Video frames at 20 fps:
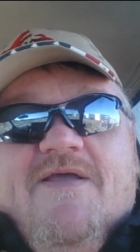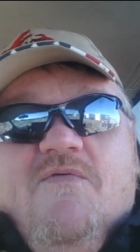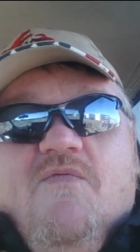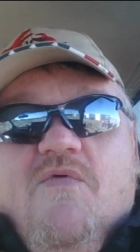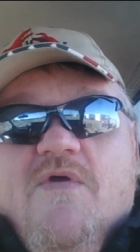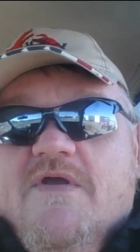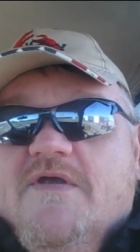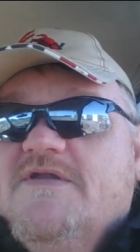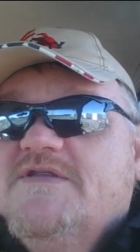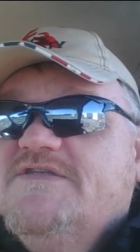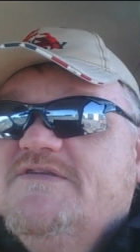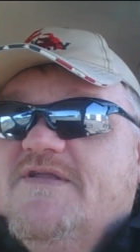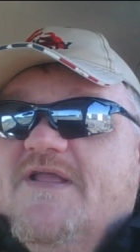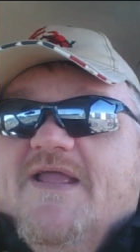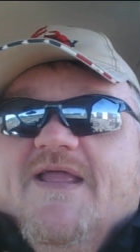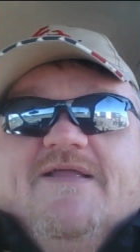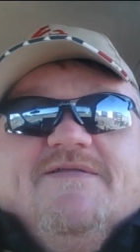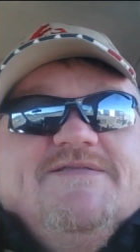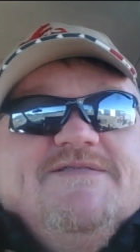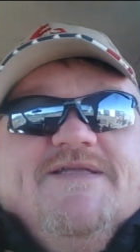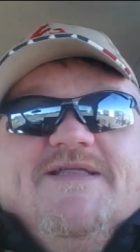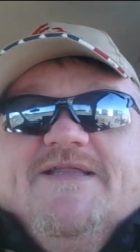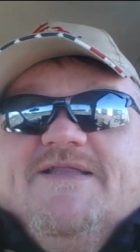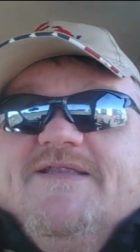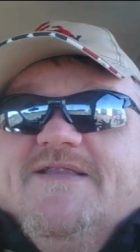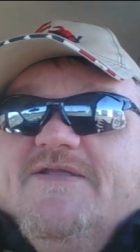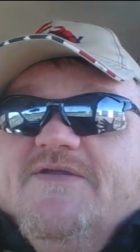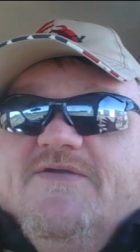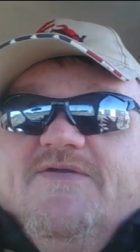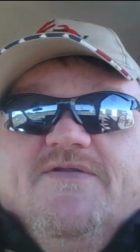Where did you? And I
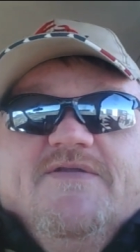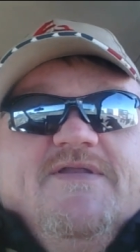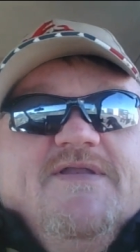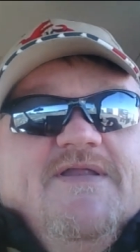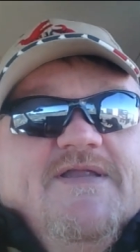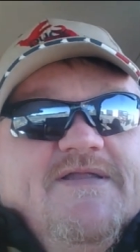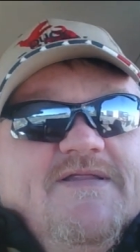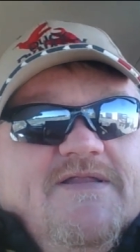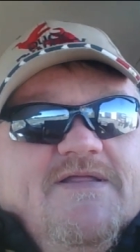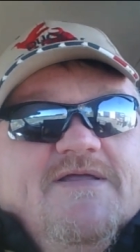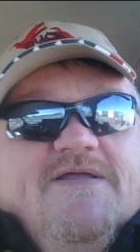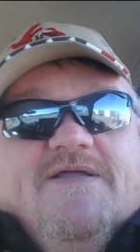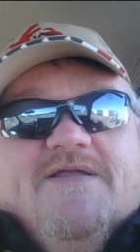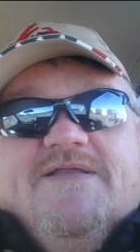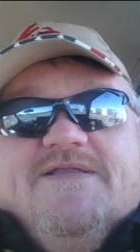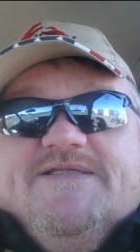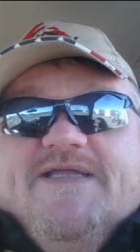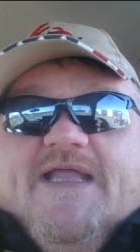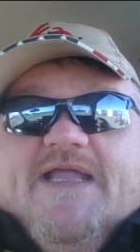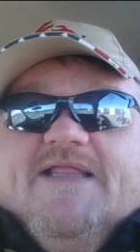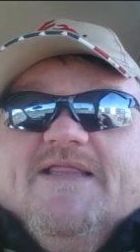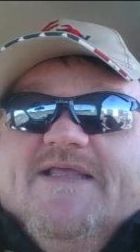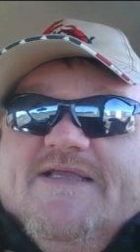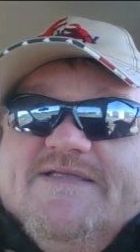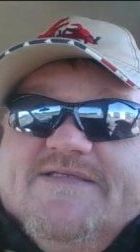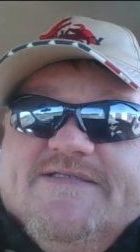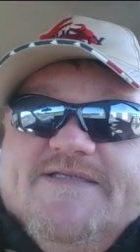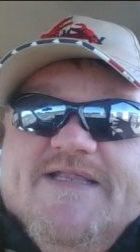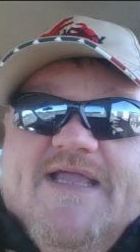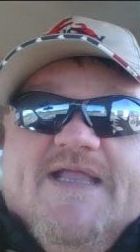said, dude, look, take
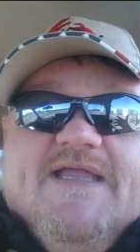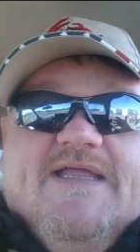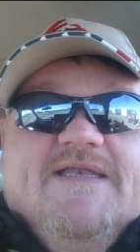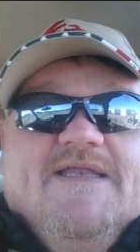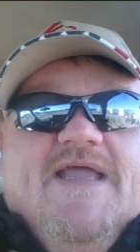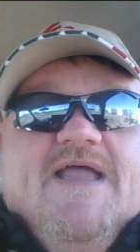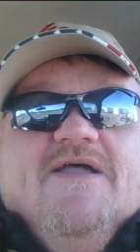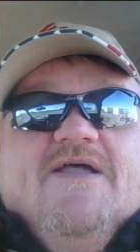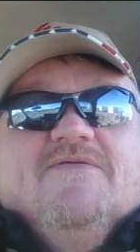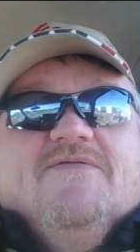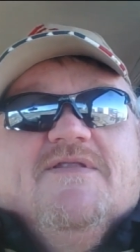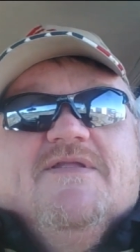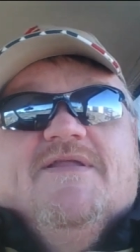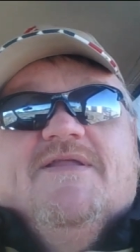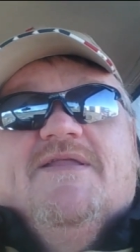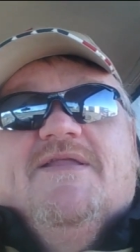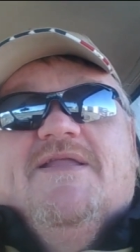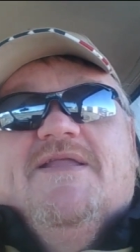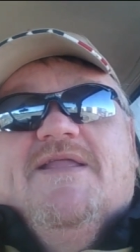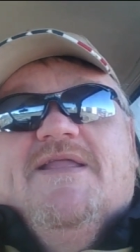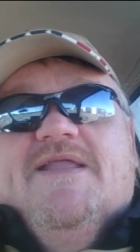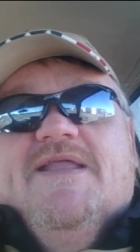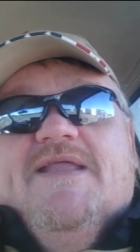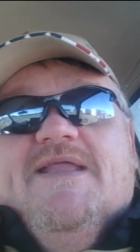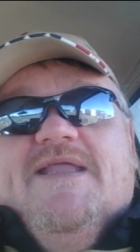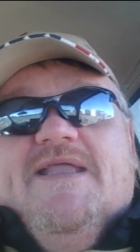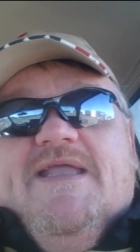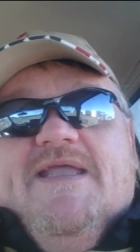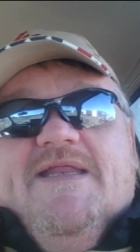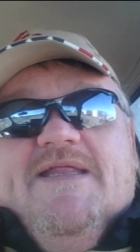this, neck it down.
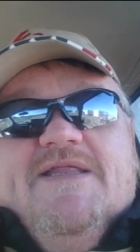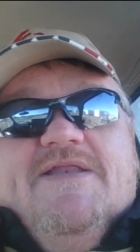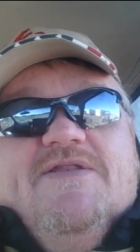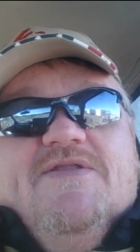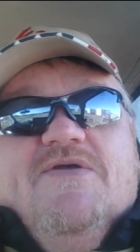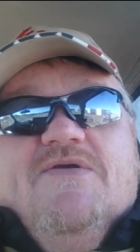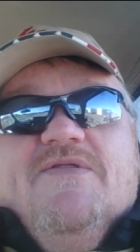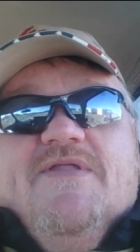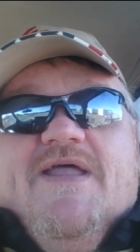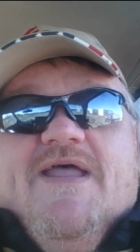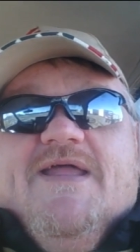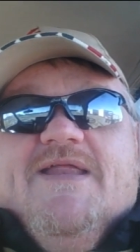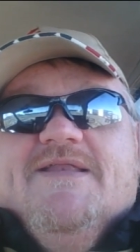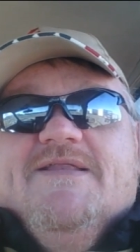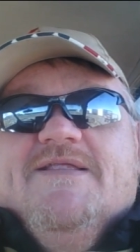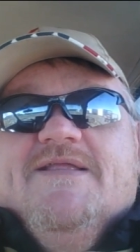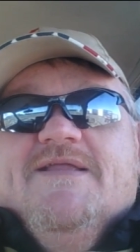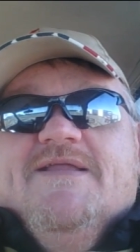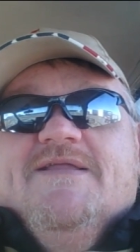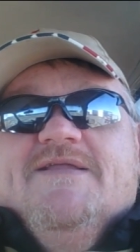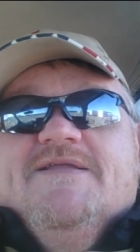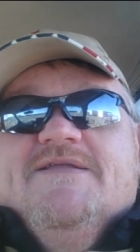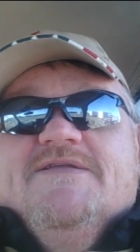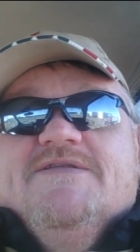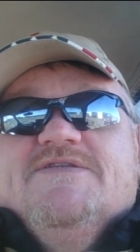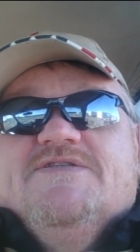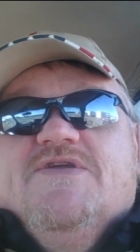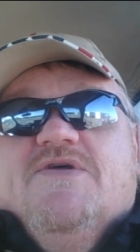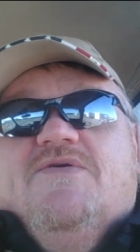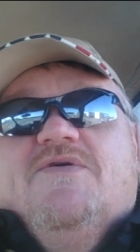He didn't know that.
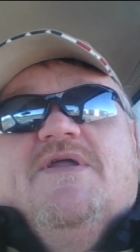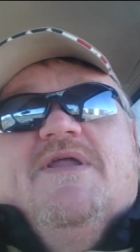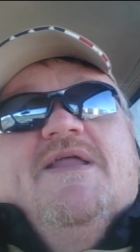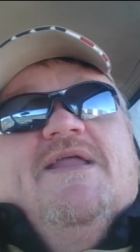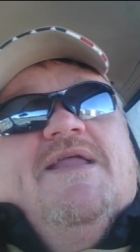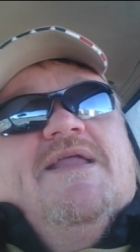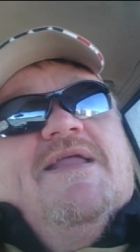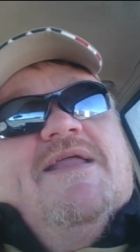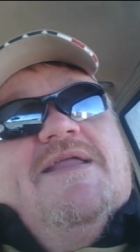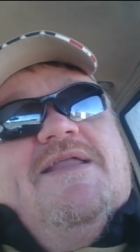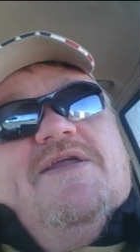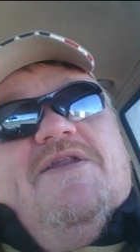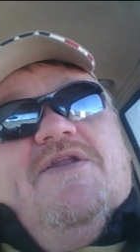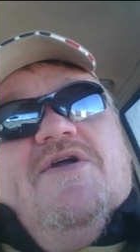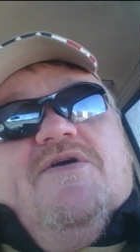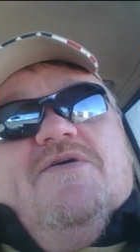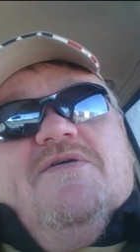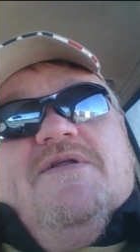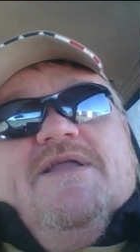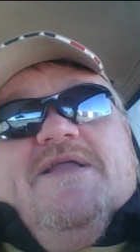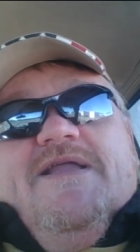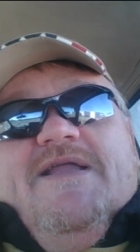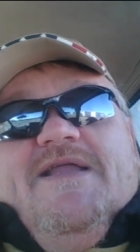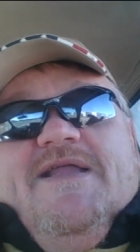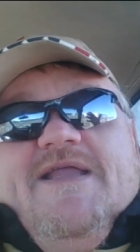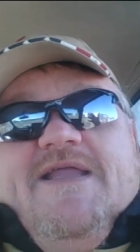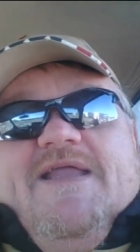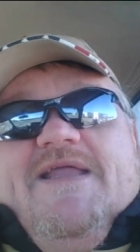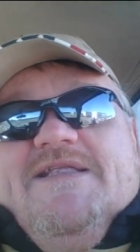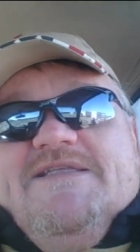So,
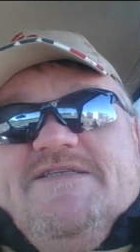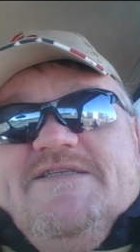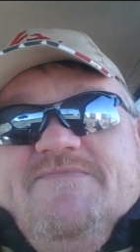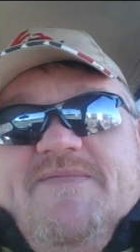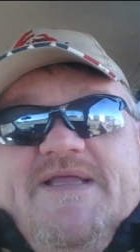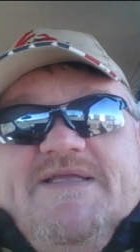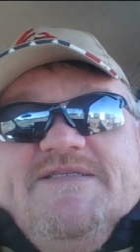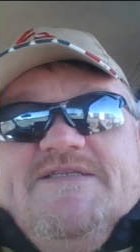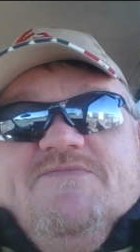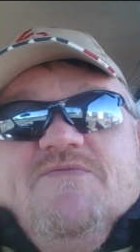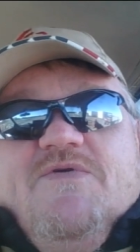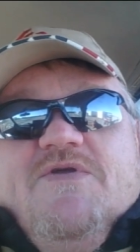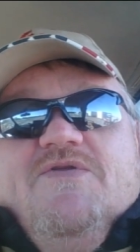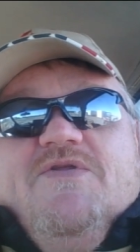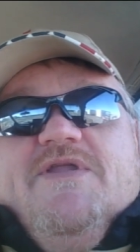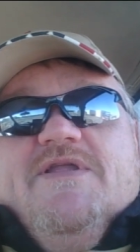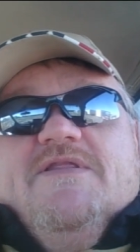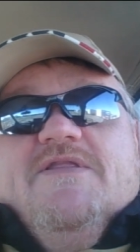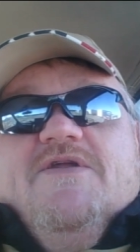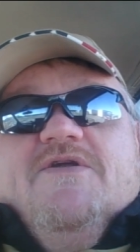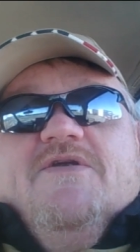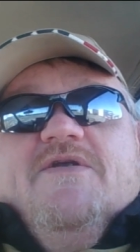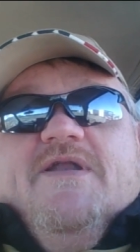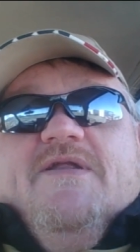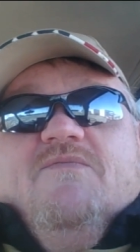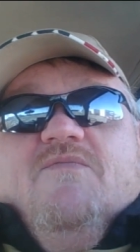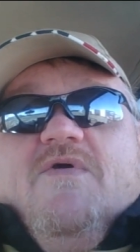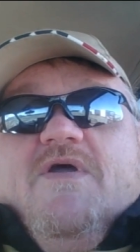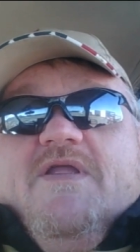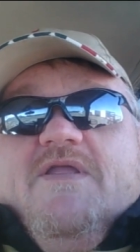it's amazing what you can learn
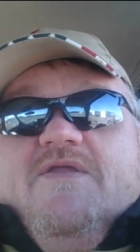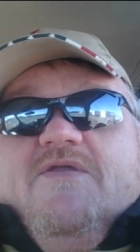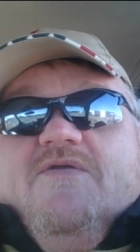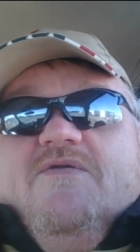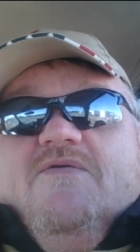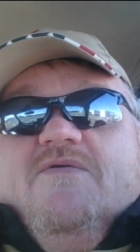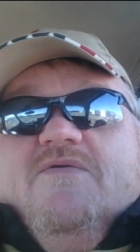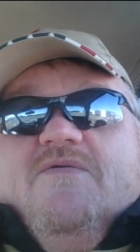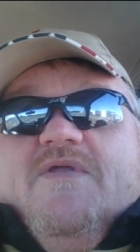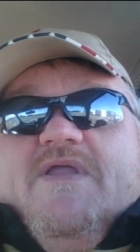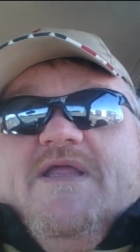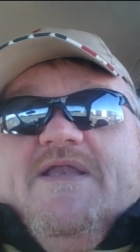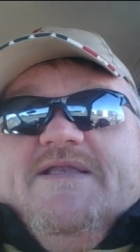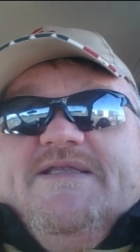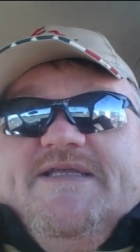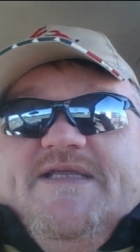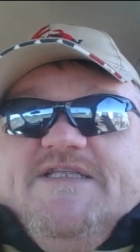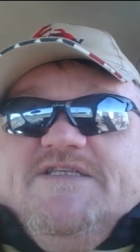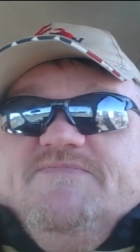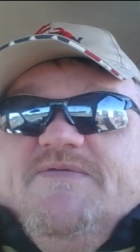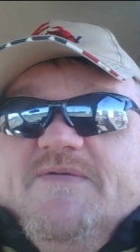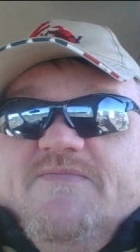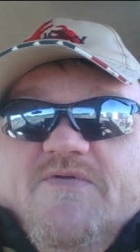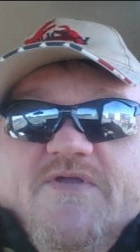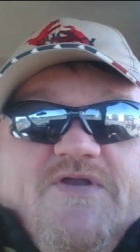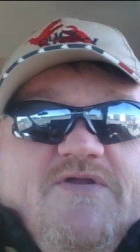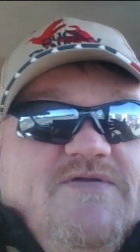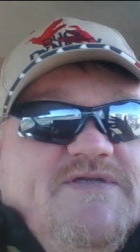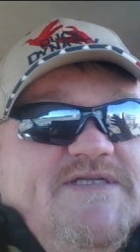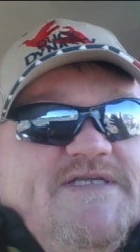and what you can teach people.
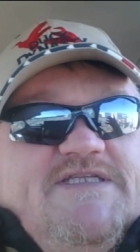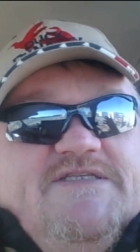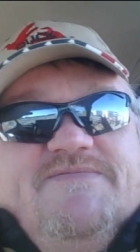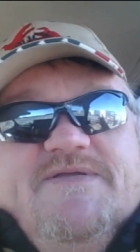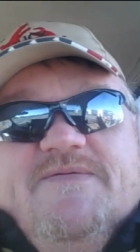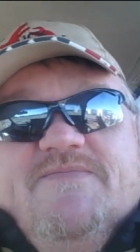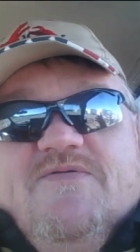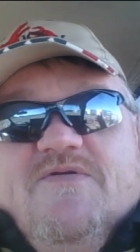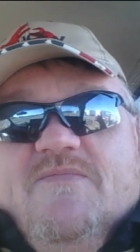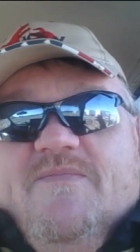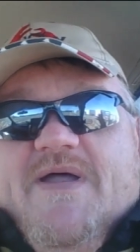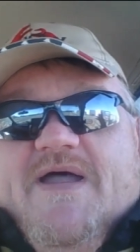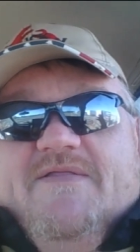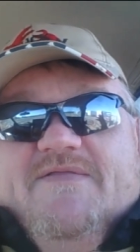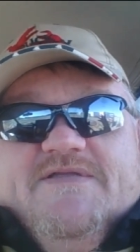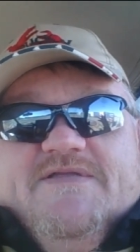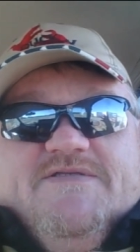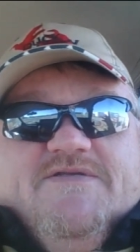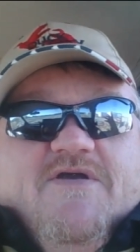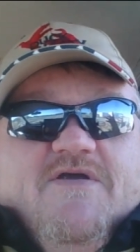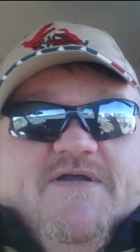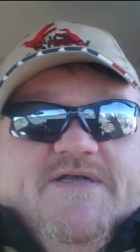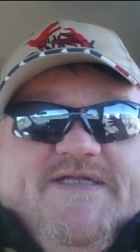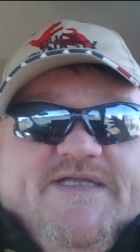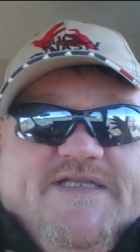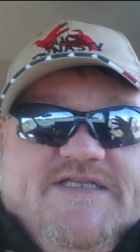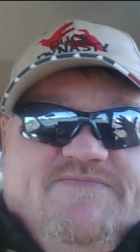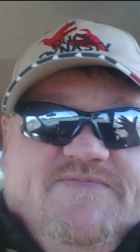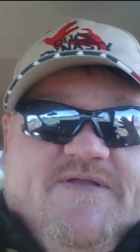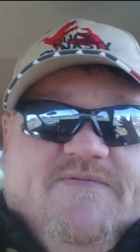Teach people about this art.
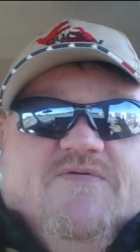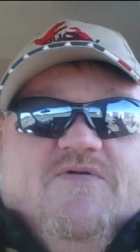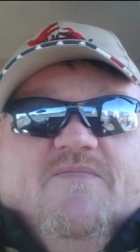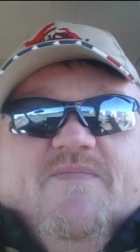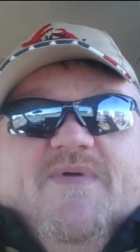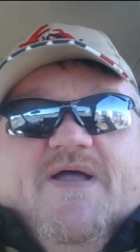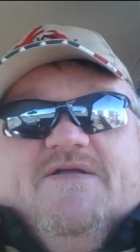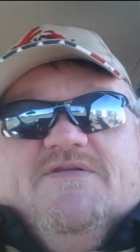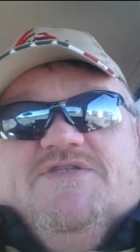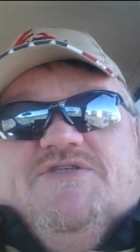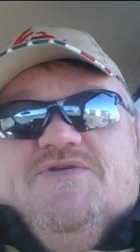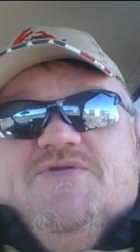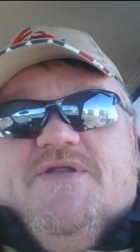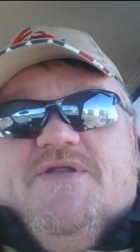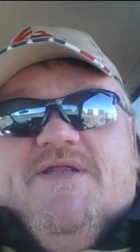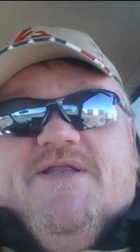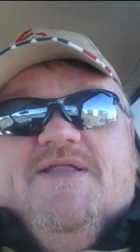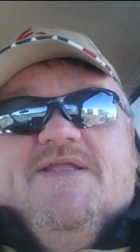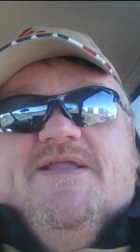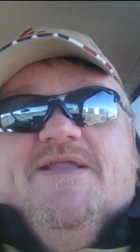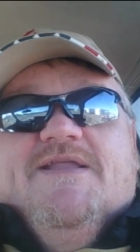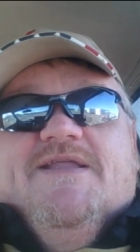Teach people about shooting.